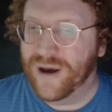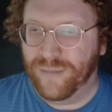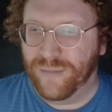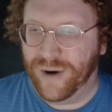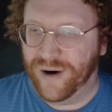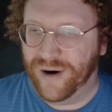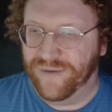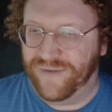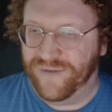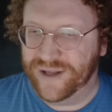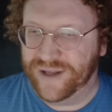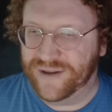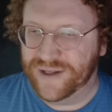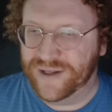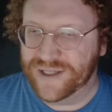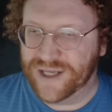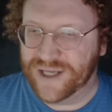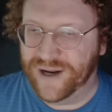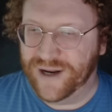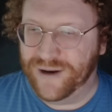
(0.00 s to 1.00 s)
Perfect.
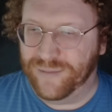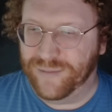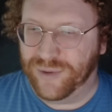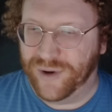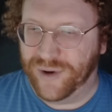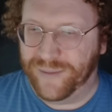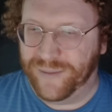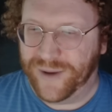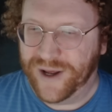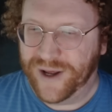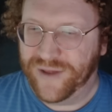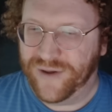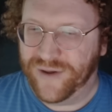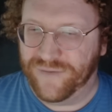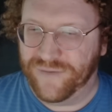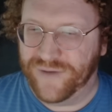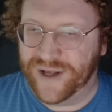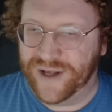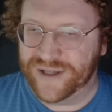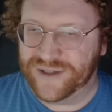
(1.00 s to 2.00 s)
Designed and deployed to Python
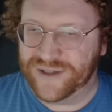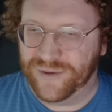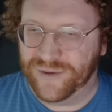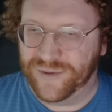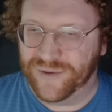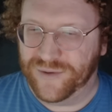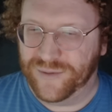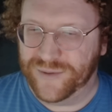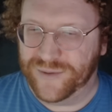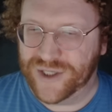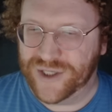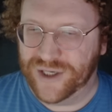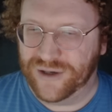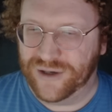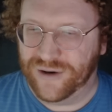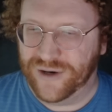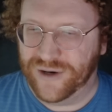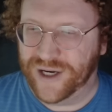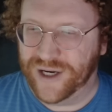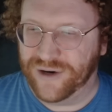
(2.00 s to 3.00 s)
and fast or machine
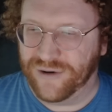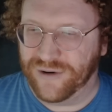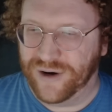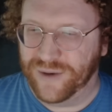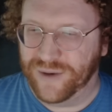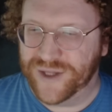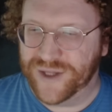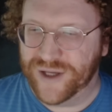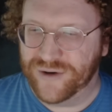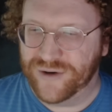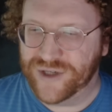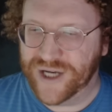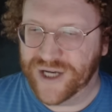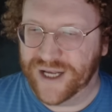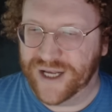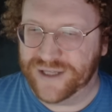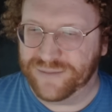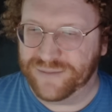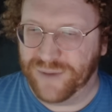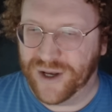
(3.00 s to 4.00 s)
learning. Integrated with
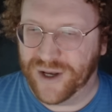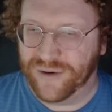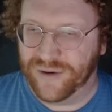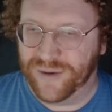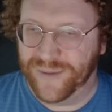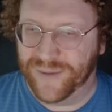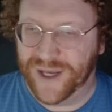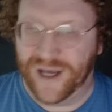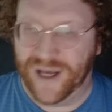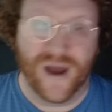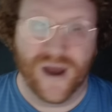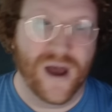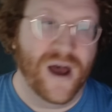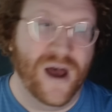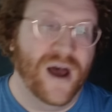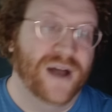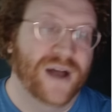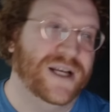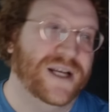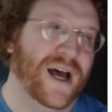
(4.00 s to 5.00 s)
Node.js, MongoDB.
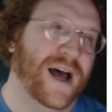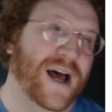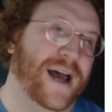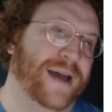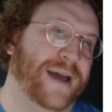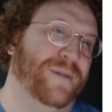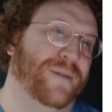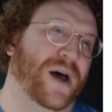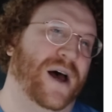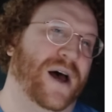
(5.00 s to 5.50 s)
Time.